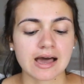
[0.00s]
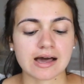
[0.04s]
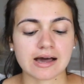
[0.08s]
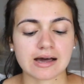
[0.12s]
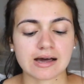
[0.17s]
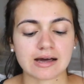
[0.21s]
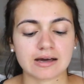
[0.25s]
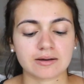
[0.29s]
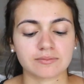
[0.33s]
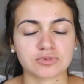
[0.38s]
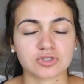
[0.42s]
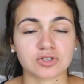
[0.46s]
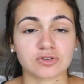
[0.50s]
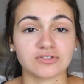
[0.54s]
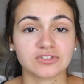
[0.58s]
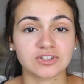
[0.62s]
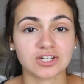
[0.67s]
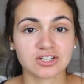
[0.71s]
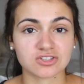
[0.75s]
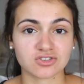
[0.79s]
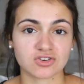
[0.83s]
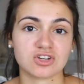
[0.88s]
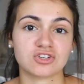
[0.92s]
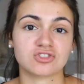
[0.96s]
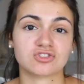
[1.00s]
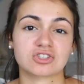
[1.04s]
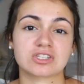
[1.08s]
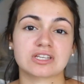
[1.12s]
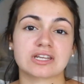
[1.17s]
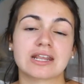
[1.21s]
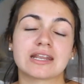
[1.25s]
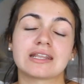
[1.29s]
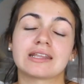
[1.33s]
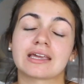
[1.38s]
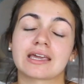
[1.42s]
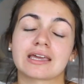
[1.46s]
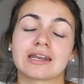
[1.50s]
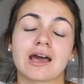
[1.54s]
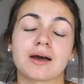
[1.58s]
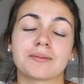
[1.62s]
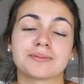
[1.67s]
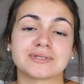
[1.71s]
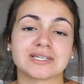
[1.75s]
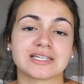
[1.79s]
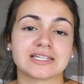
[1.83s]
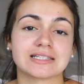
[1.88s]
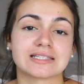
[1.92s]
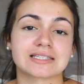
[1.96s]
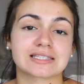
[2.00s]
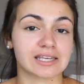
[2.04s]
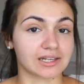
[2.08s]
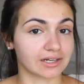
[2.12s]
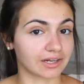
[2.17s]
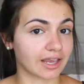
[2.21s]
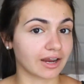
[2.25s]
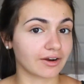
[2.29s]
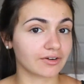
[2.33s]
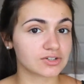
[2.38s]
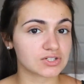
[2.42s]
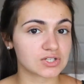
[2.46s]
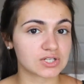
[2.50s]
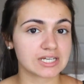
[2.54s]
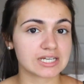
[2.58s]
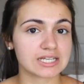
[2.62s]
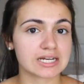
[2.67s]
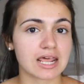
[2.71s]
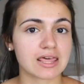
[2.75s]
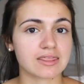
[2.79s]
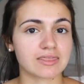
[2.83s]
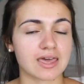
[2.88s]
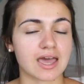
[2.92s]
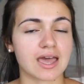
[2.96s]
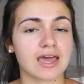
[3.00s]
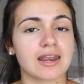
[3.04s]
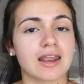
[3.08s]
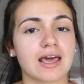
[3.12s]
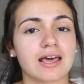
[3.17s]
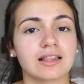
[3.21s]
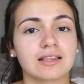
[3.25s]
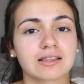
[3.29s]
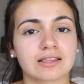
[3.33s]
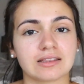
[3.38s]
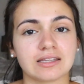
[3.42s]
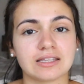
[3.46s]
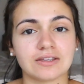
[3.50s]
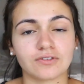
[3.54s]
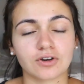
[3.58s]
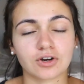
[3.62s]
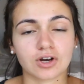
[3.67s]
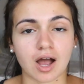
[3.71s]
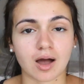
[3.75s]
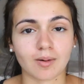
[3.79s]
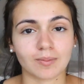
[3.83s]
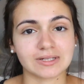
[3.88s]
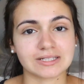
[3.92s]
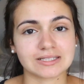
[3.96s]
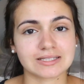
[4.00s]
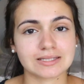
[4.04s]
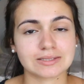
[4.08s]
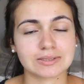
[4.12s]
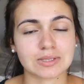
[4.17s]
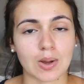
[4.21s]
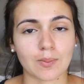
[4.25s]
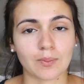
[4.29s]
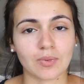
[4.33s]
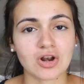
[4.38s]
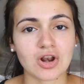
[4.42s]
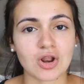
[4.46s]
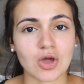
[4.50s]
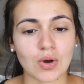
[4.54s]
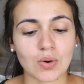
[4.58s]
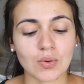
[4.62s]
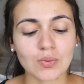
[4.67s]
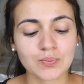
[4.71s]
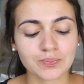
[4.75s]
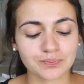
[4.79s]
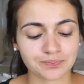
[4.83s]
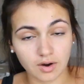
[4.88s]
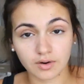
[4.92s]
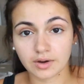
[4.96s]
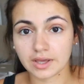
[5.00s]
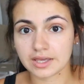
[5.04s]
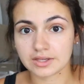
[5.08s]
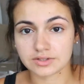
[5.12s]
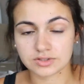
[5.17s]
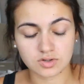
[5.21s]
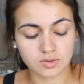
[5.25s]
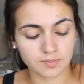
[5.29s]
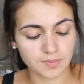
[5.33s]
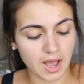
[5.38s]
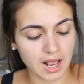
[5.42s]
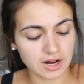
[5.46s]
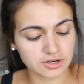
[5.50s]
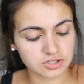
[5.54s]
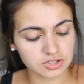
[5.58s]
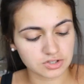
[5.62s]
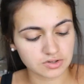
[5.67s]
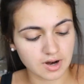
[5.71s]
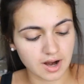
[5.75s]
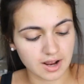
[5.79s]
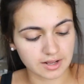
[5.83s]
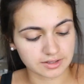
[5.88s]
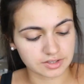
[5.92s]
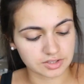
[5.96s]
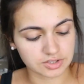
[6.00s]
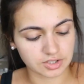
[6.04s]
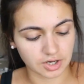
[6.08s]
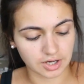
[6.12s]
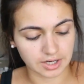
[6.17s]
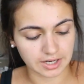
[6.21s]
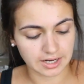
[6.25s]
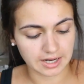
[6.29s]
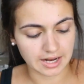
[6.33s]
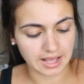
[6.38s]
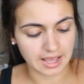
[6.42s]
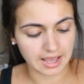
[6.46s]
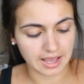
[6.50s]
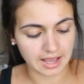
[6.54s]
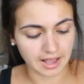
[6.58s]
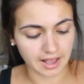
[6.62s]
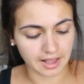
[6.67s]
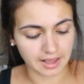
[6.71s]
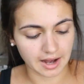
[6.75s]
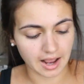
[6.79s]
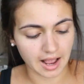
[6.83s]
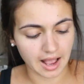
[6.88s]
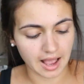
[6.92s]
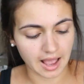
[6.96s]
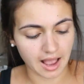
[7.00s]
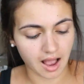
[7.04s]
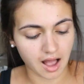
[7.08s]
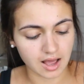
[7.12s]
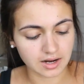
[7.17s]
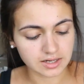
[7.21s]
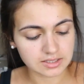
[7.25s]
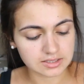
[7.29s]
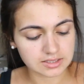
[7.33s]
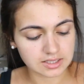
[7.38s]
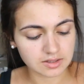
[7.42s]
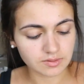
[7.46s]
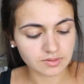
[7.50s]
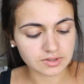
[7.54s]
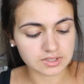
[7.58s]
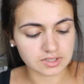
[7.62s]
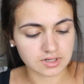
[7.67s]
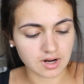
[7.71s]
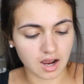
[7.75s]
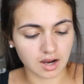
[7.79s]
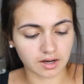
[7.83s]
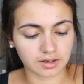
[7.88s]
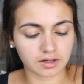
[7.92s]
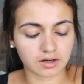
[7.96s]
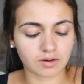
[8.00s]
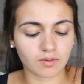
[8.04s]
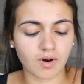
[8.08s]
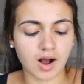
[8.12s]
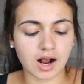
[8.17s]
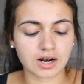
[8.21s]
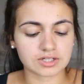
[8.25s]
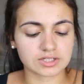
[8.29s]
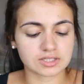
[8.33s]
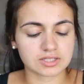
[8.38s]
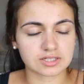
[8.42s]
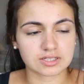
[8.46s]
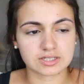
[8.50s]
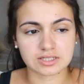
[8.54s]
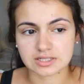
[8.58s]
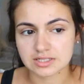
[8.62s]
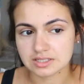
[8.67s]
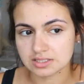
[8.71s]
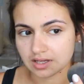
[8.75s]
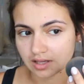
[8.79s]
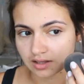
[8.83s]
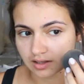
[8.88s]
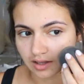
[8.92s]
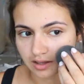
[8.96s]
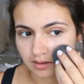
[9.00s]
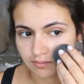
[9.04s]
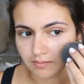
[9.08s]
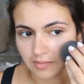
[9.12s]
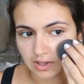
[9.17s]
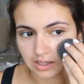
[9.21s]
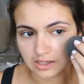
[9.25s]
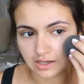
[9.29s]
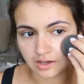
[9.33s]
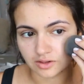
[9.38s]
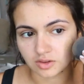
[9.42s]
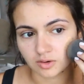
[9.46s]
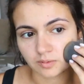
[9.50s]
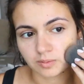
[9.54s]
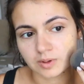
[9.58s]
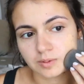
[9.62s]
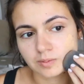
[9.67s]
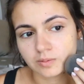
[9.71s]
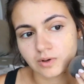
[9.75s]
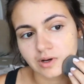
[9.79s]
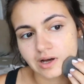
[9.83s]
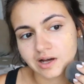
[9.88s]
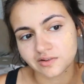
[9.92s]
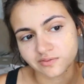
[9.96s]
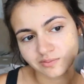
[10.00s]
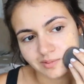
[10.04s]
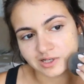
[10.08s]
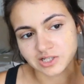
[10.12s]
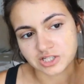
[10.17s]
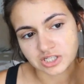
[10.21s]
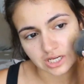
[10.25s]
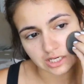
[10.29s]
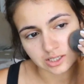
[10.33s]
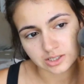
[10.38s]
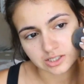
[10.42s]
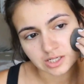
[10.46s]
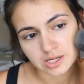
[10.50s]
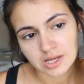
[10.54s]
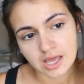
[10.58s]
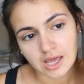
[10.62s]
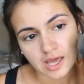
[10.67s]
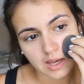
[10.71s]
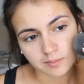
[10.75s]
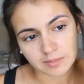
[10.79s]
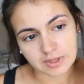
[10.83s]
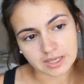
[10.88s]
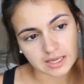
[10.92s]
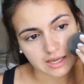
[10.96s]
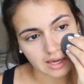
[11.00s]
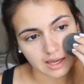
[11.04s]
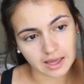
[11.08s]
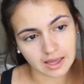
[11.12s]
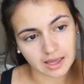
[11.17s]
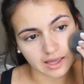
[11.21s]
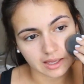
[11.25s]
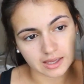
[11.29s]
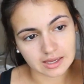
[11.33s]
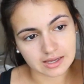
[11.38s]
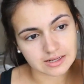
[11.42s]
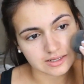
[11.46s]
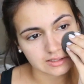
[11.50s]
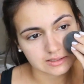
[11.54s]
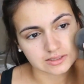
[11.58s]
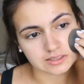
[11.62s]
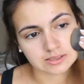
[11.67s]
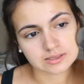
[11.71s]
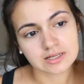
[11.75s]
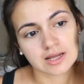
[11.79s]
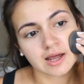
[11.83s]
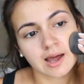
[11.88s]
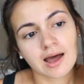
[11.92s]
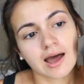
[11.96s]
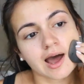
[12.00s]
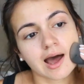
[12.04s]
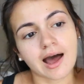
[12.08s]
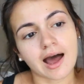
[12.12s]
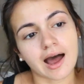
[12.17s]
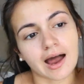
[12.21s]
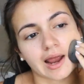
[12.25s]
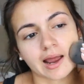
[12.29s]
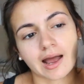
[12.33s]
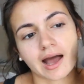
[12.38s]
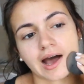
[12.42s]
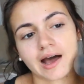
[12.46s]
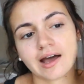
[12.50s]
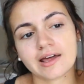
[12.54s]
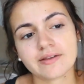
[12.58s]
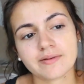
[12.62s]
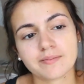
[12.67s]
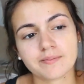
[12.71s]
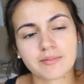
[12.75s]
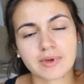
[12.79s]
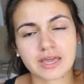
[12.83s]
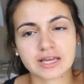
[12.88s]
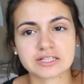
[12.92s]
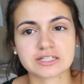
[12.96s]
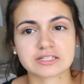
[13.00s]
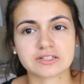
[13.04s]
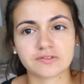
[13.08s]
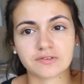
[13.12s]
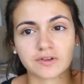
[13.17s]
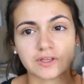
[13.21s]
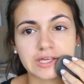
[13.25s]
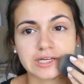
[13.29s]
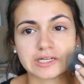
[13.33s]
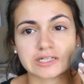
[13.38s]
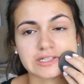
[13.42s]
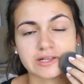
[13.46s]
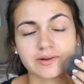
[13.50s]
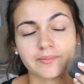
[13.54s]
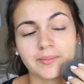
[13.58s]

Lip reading: So if you guys are interested in like an updated skincare routine, then leave your comments down below. Okay, so Bachelorette started, and I honestly was not gonna watch this season like many other people have mentioned because I had mixed feelings